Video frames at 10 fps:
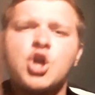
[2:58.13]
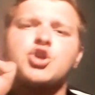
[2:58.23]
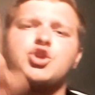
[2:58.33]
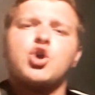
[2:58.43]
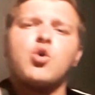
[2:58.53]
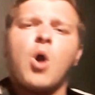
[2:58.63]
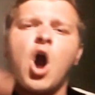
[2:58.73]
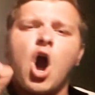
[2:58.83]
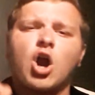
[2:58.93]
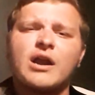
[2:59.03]
You
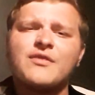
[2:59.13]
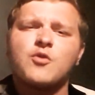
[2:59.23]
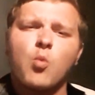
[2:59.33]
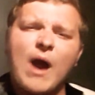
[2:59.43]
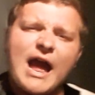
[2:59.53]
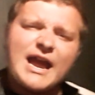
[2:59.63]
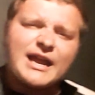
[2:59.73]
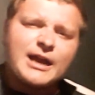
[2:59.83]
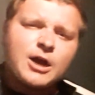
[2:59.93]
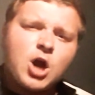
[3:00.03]
are in the
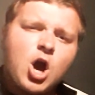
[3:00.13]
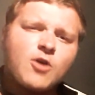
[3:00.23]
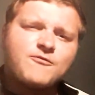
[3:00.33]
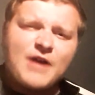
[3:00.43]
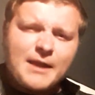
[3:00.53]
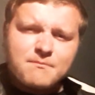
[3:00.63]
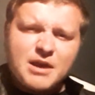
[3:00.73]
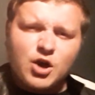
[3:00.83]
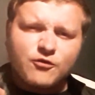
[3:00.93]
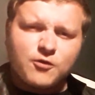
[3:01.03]
way of that mirror.